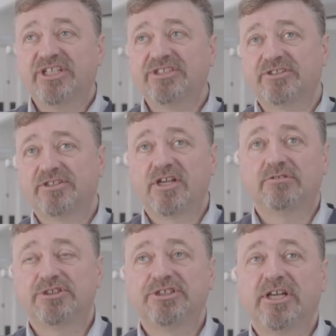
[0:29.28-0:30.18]
into the
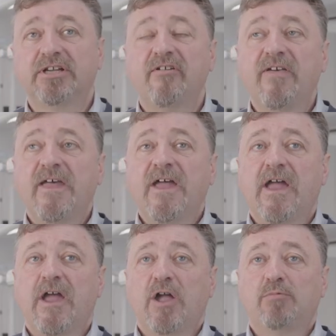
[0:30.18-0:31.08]
culture.
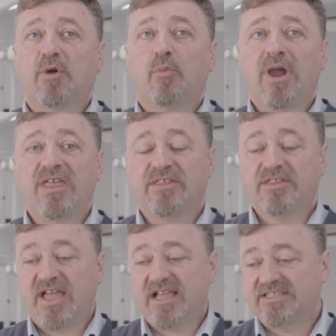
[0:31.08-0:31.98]
And whether
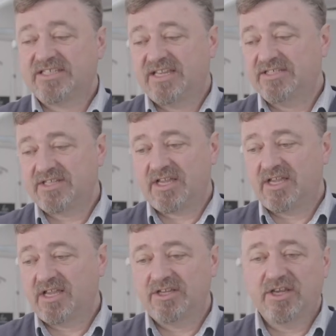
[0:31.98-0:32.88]
that is
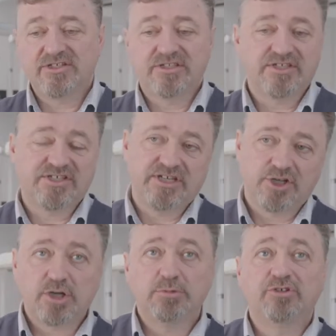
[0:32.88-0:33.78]
using the senior
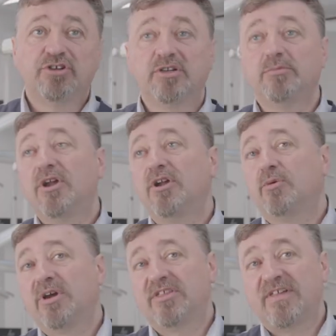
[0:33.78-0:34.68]
common room,
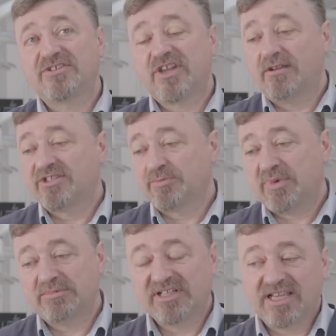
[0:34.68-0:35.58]
whether that's going to the
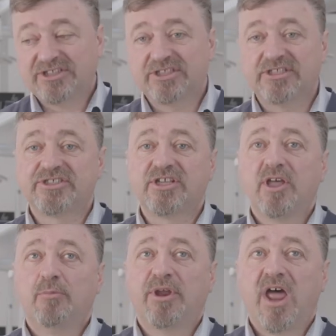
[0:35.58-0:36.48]
public lectures.
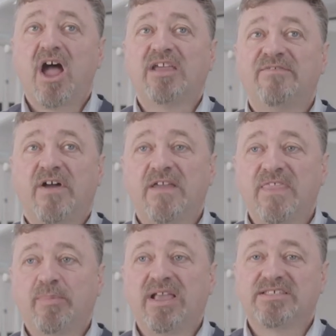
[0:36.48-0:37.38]
But I find
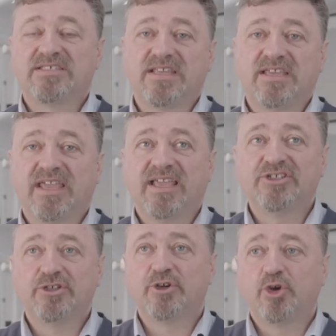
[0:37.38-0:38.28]
the best thing
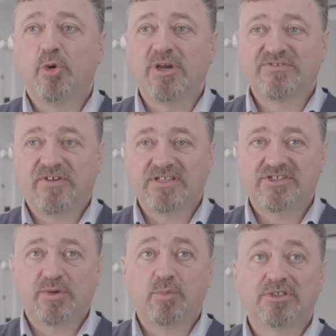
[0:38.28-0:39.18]
is you can always find
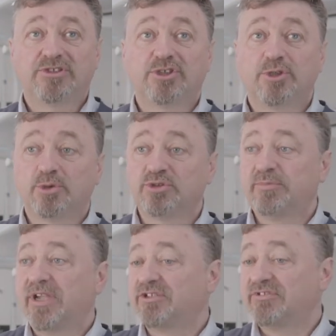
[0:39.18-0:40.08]
someone to talk to
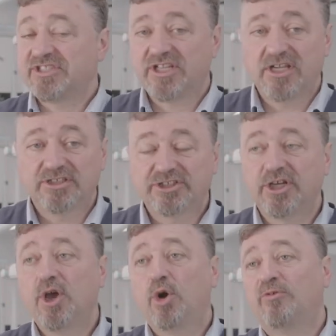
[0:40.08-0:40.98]
about your research
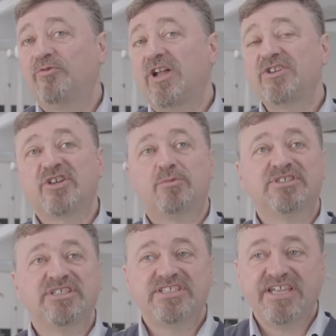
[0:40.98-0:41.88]
or find someone
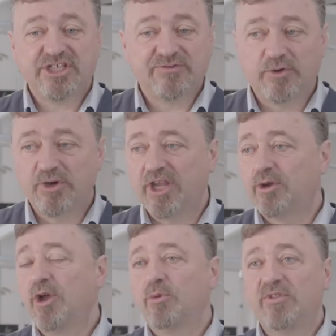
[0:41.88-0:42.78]
to teach for you
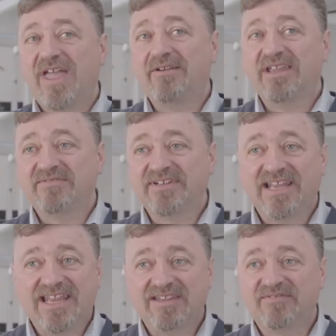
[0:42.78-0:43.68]
without
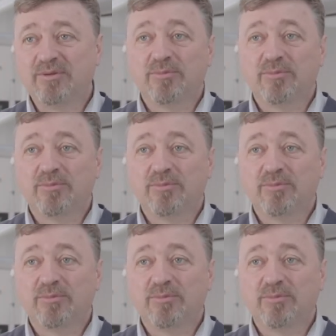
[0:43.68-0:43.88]
even leaving